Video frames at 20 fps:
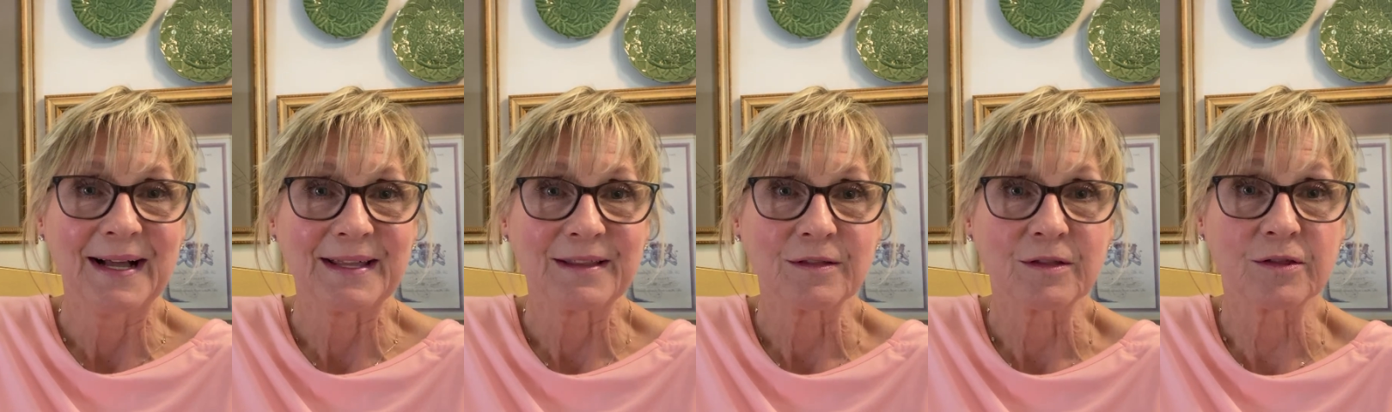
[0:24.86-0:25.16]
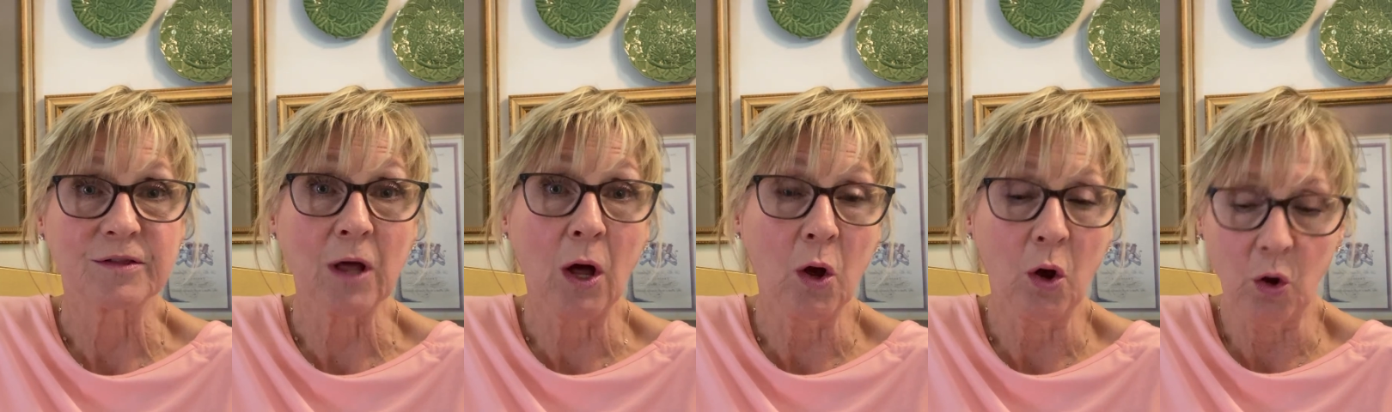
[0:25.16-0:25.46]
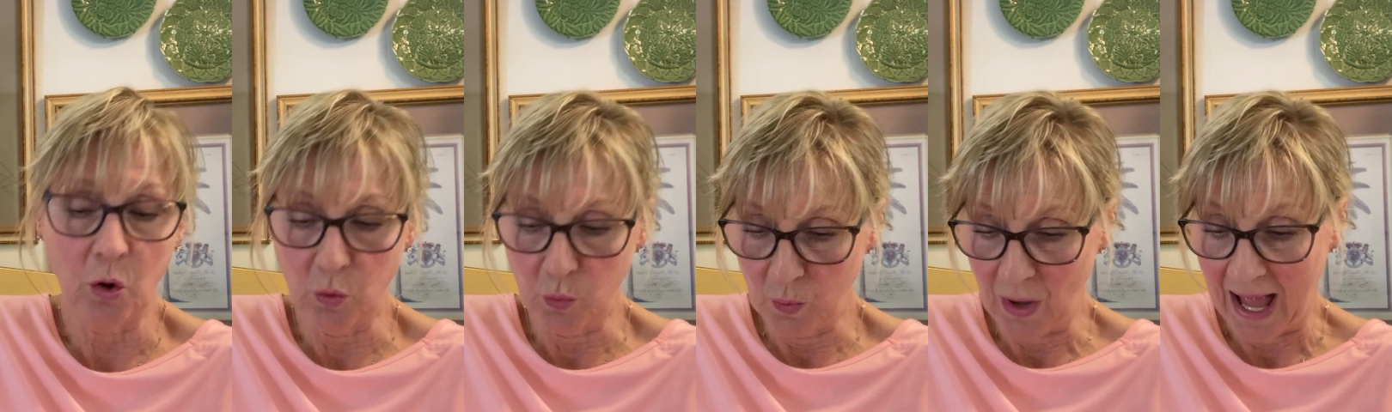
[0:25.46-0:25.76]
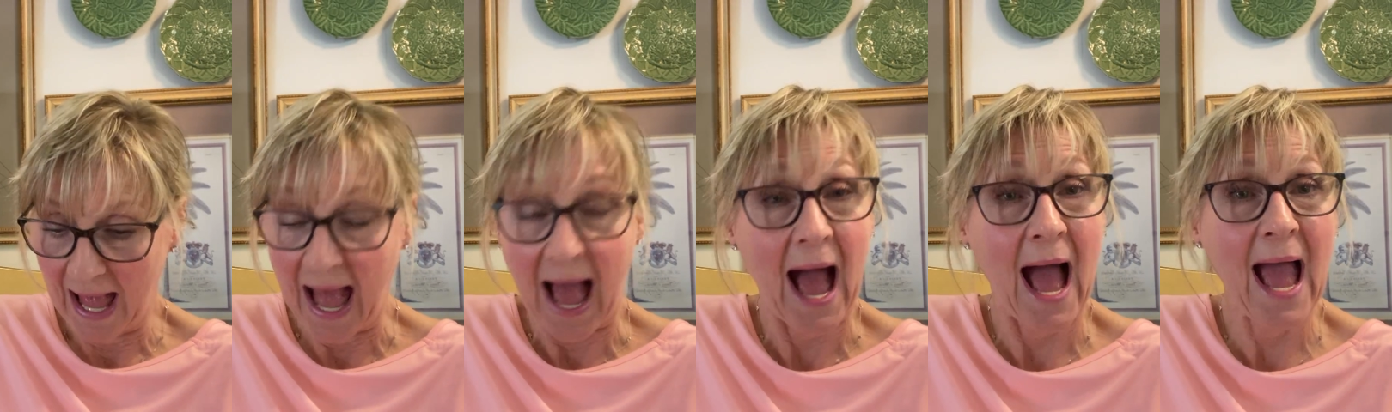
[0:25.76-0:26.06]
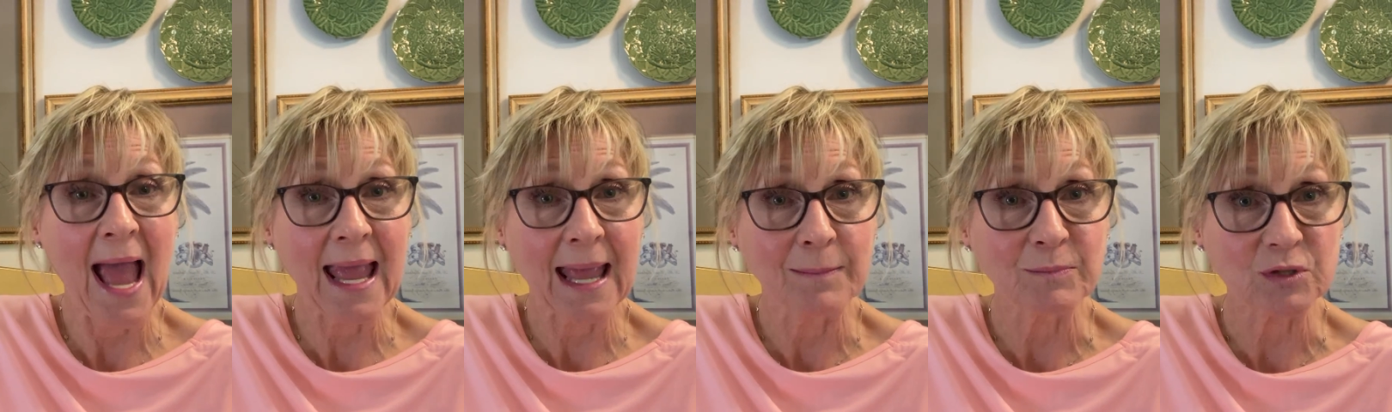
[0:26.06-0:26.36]
So
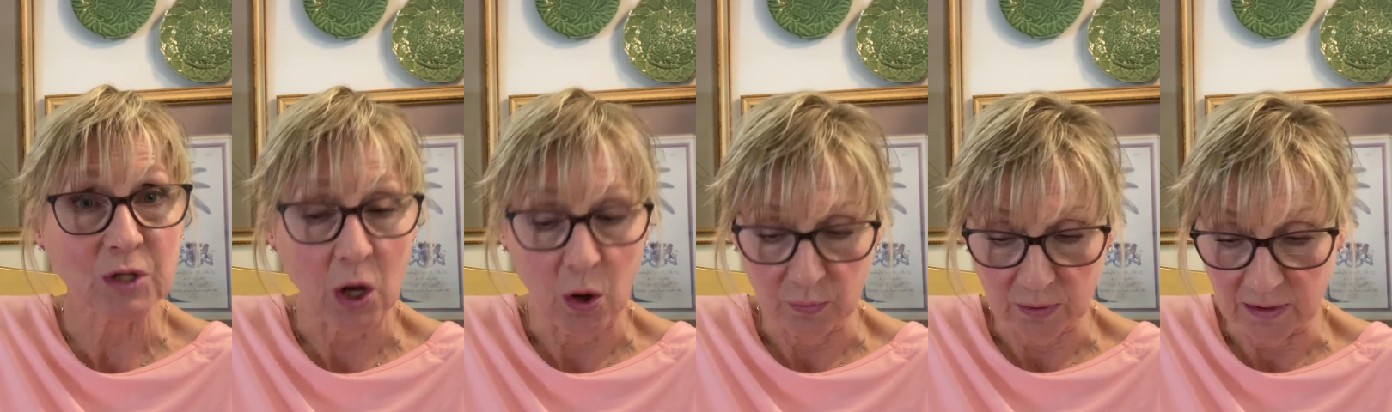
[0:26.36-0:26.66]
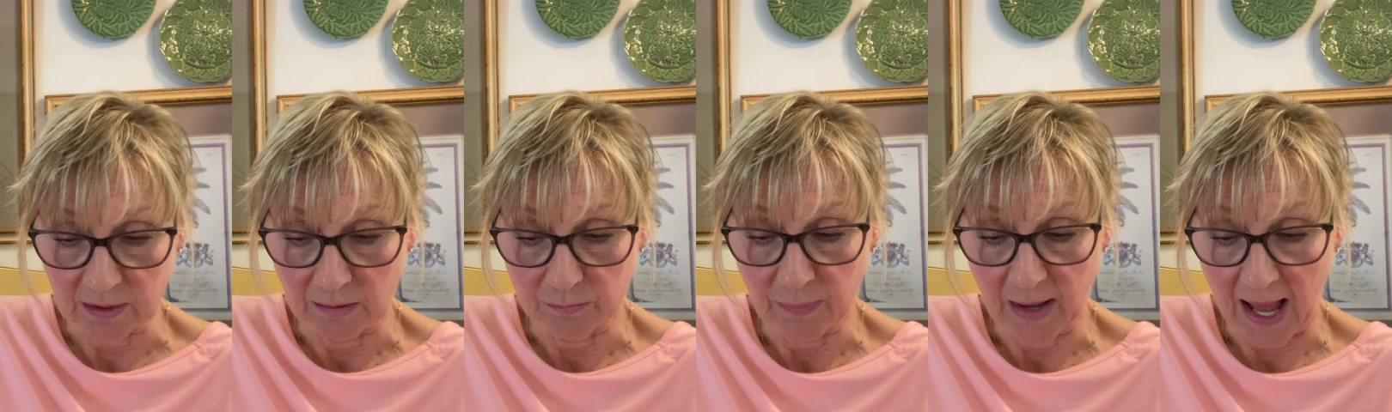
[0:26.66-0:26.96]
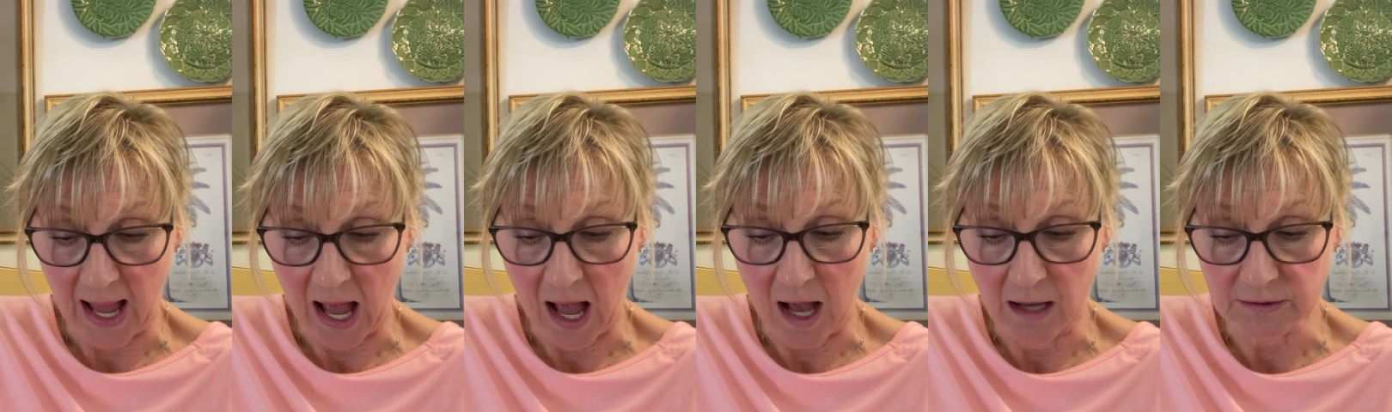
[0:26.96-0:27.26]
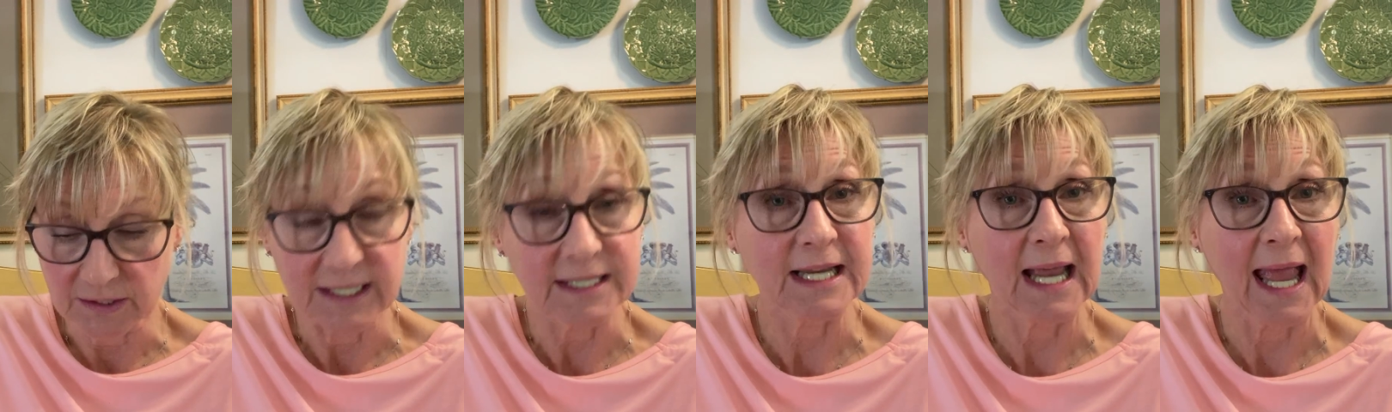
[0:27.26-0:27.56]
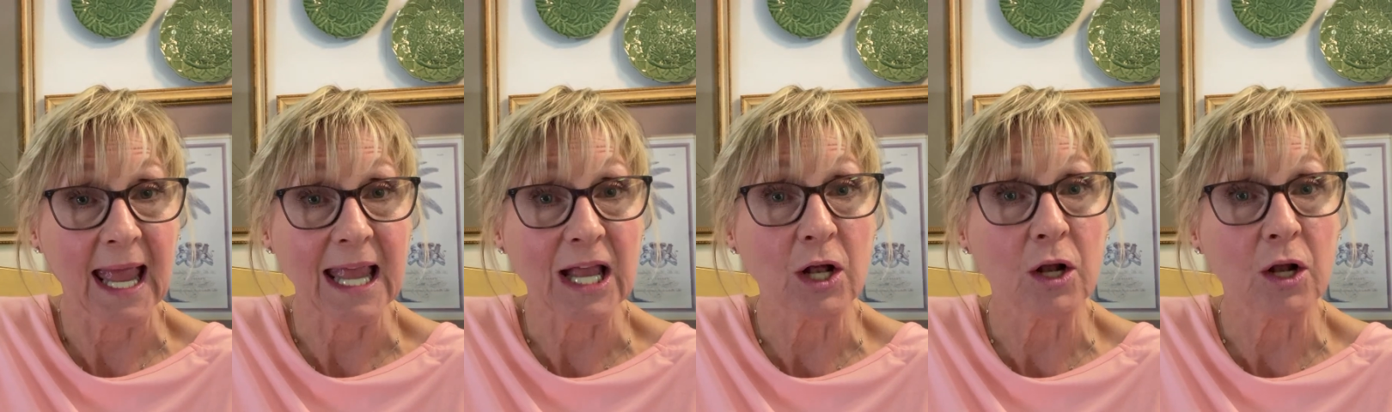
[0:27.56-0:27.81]
I am talking about today,